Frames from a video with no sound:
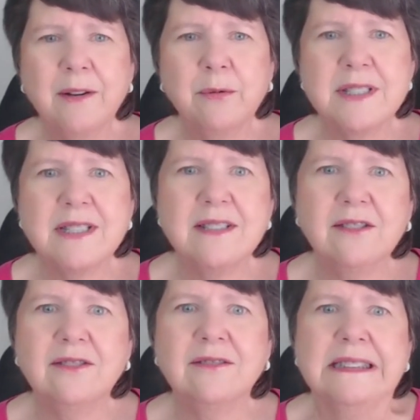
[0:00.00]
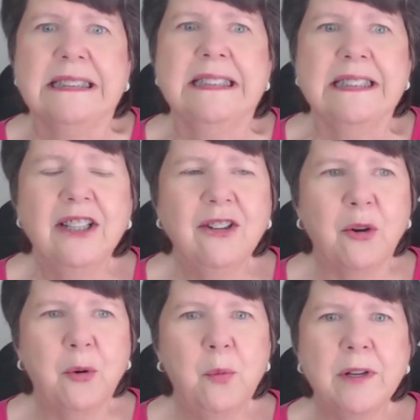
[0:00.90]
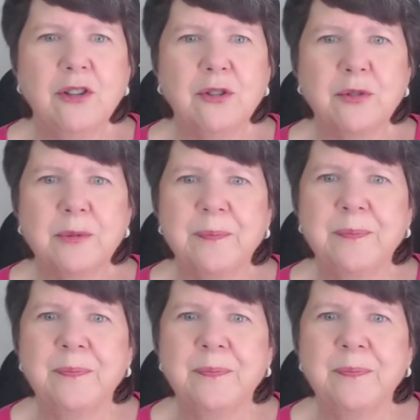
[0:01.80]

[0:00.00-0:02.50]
but it was still, when you've